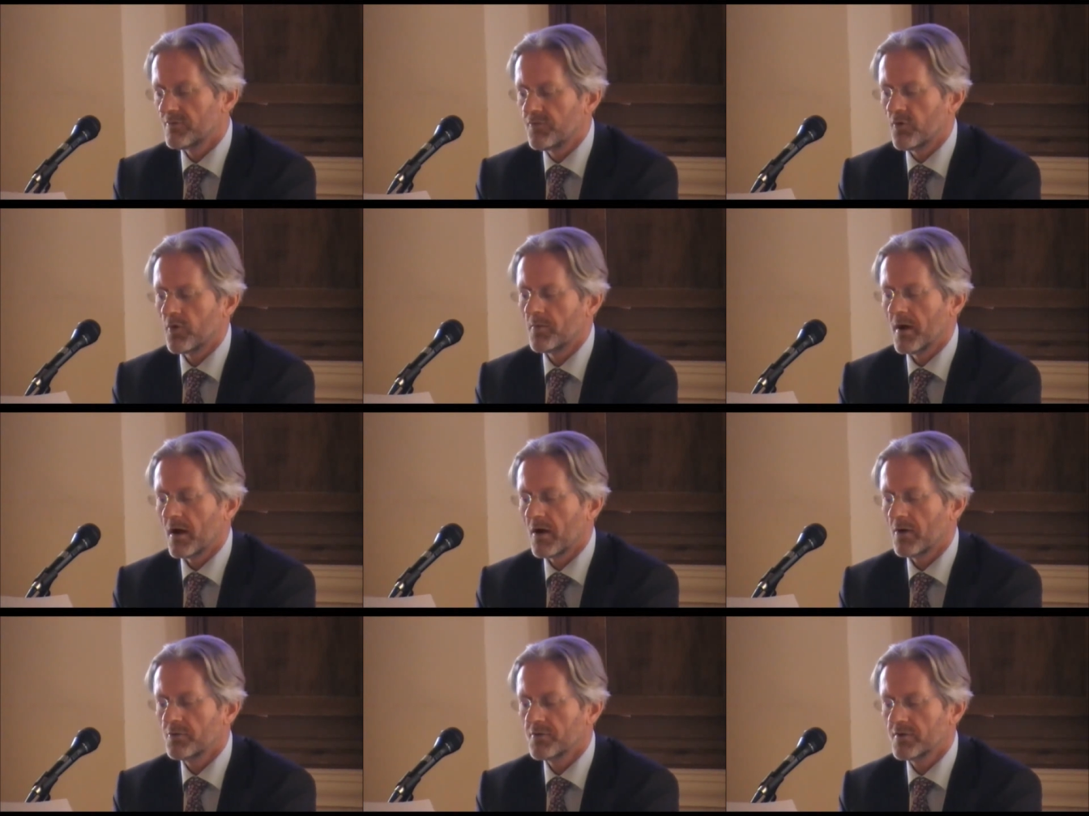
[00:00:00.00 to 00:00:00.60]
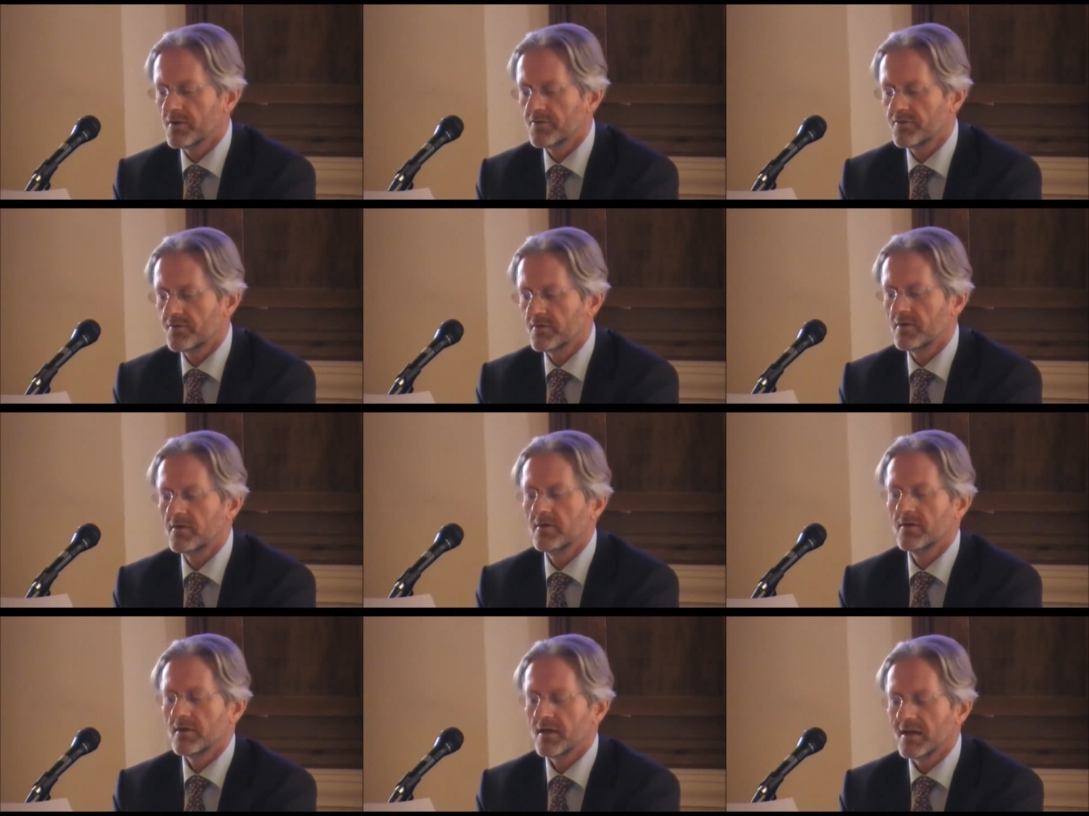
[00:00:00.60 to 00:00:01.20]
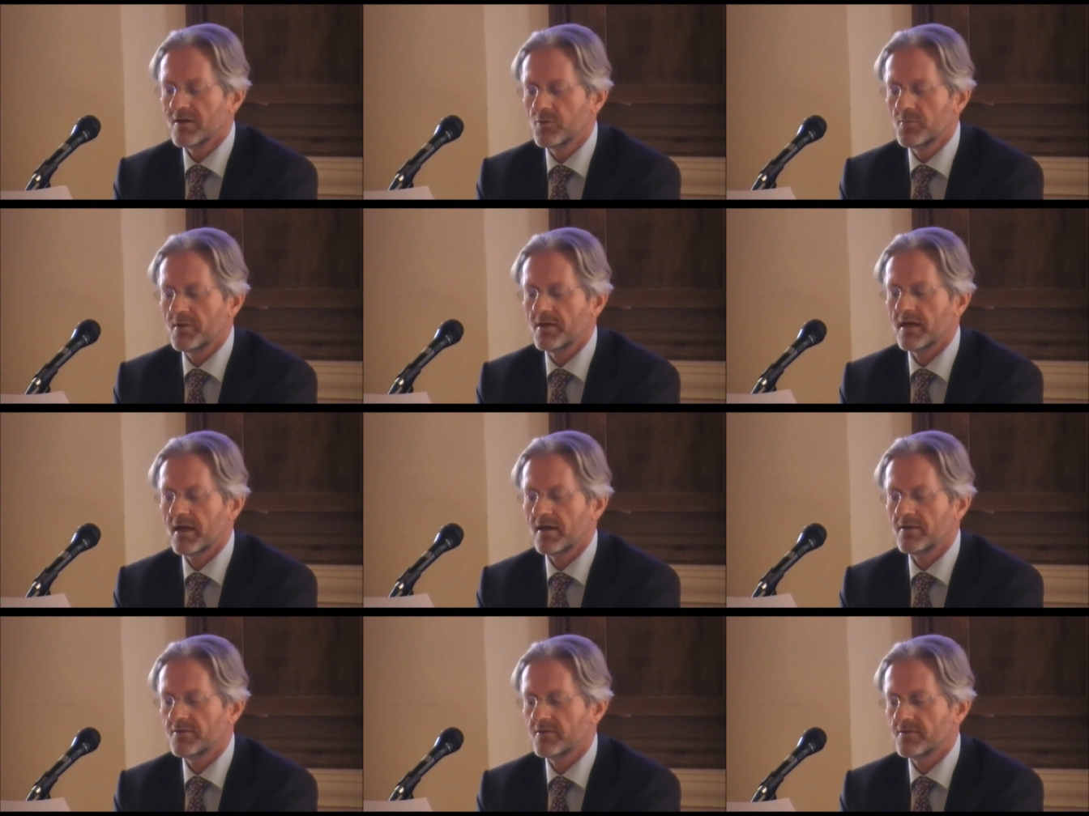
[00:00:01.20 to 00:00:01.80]
former owners,
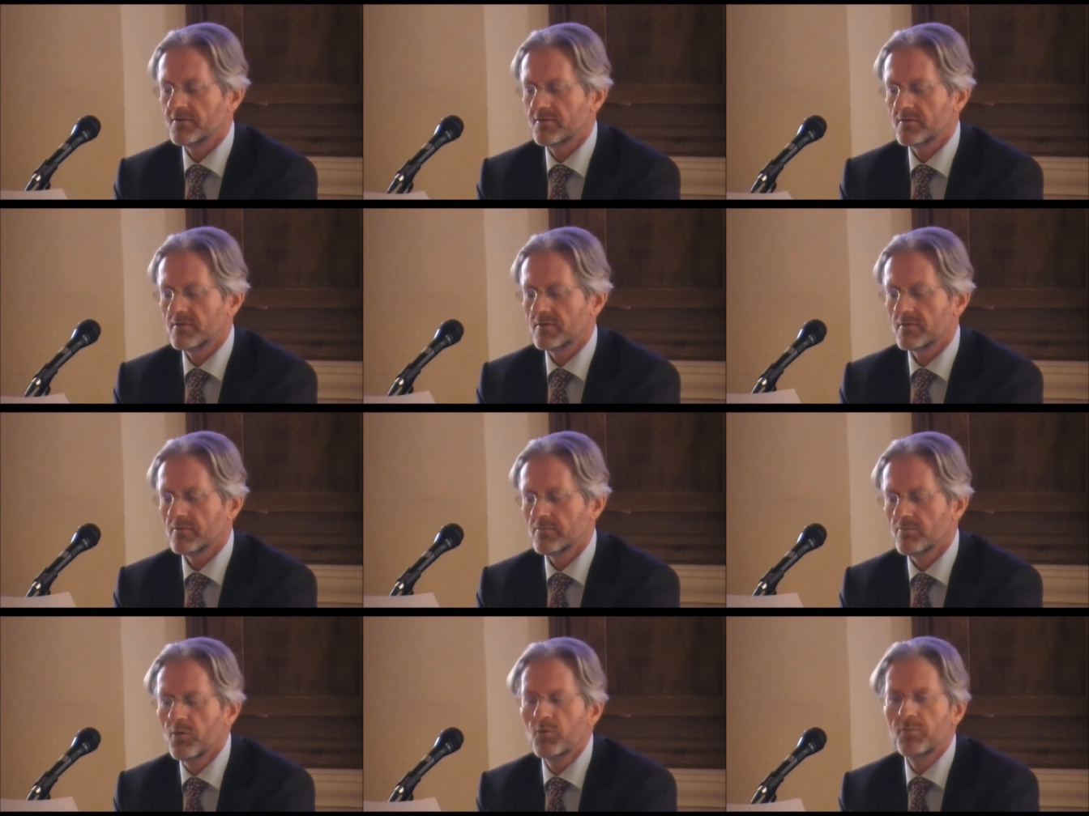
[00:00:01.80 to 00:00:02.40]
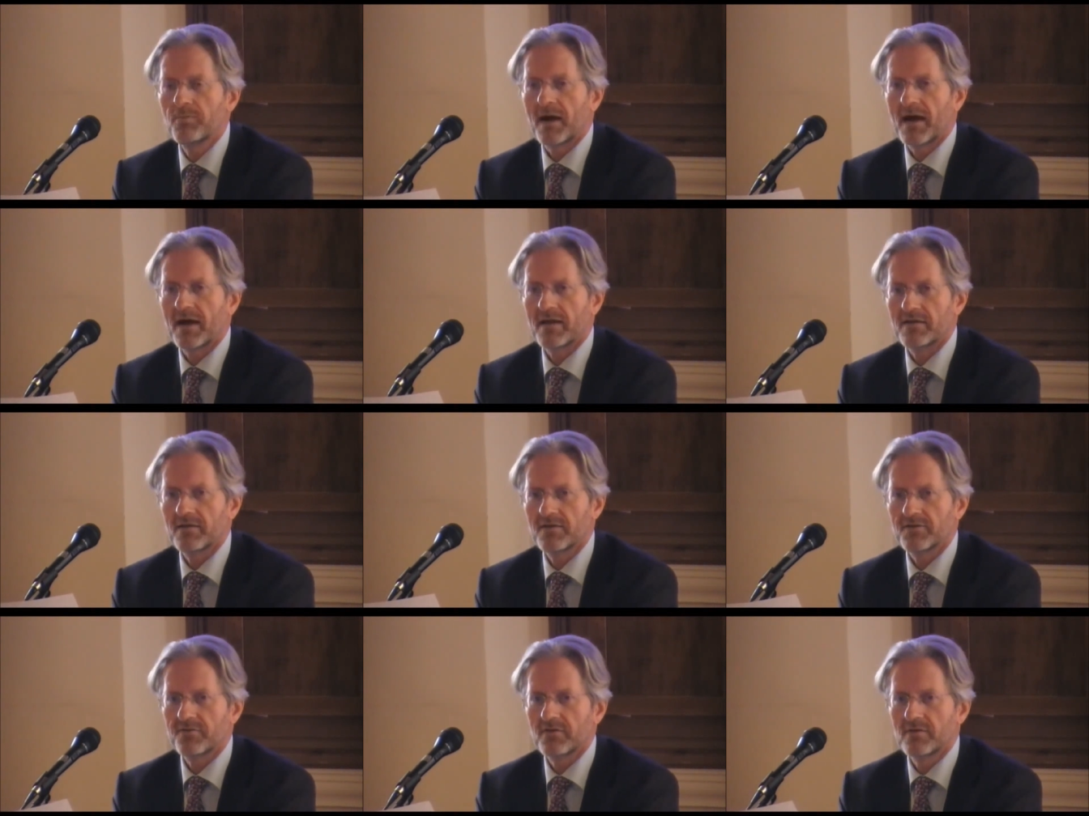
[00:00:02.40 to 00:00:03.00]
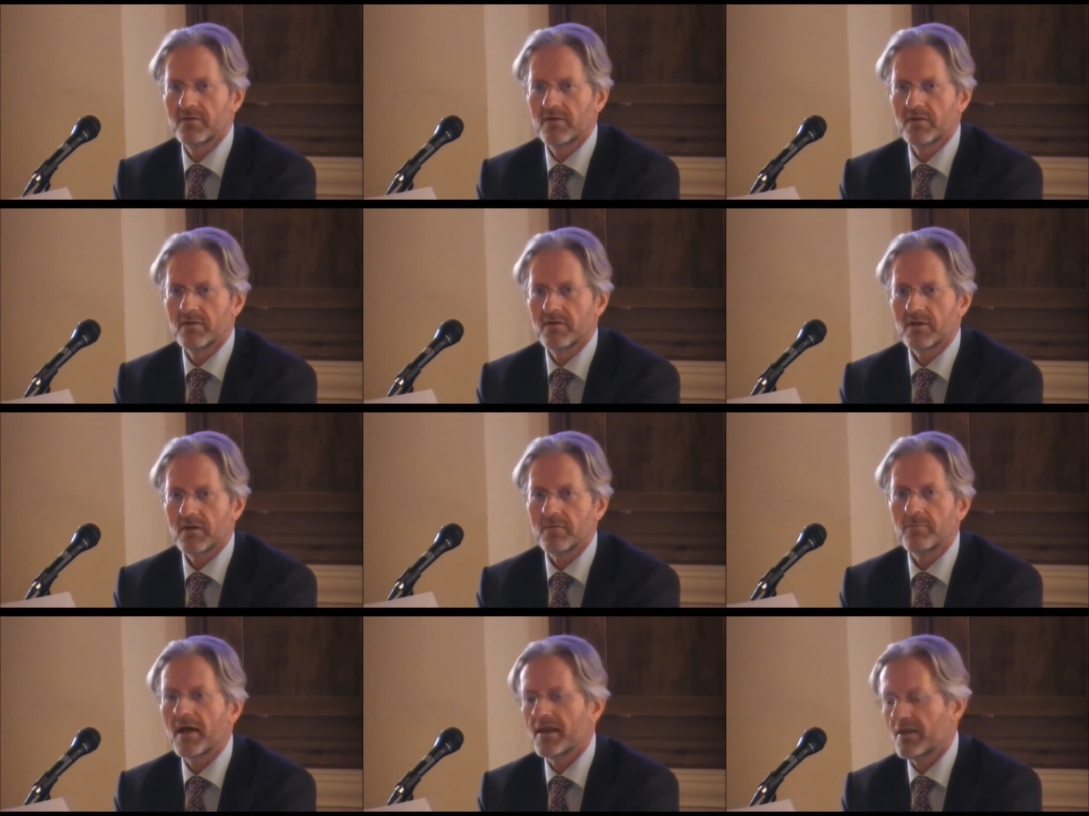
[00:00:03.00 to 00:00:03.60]
illuminators, bookbinders,
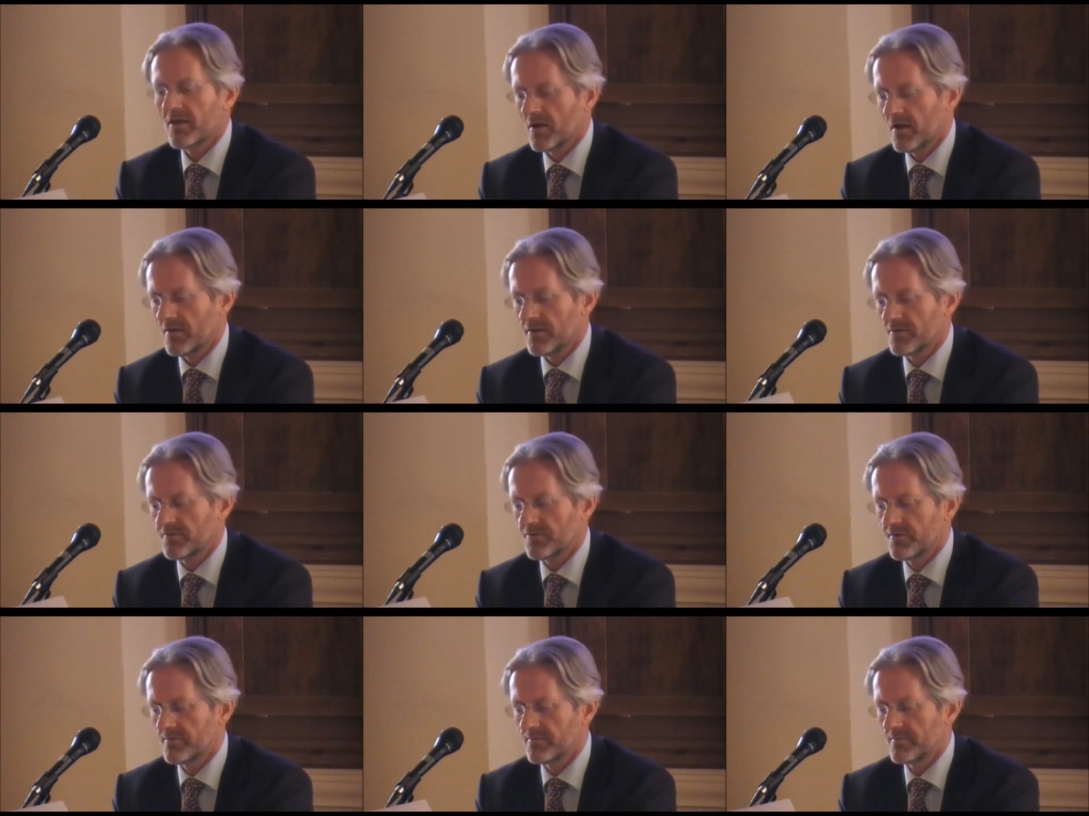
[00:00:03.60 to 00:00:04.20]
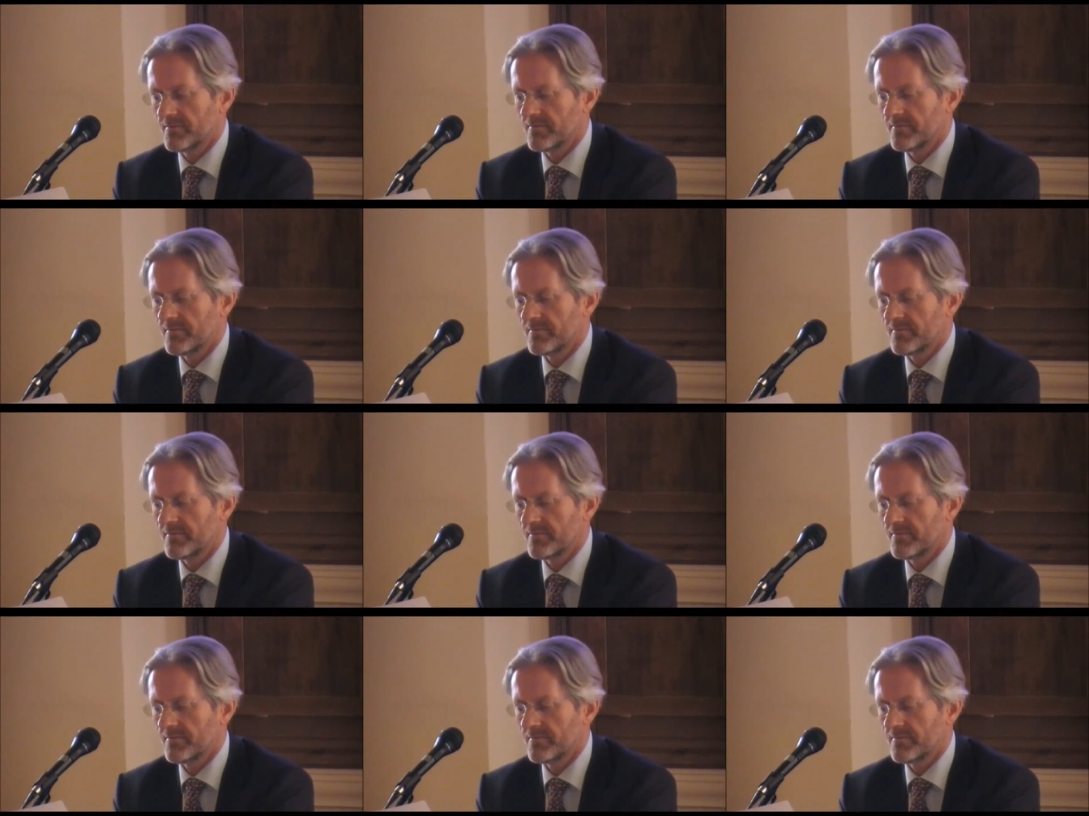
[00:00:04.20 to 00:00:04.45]
and many others.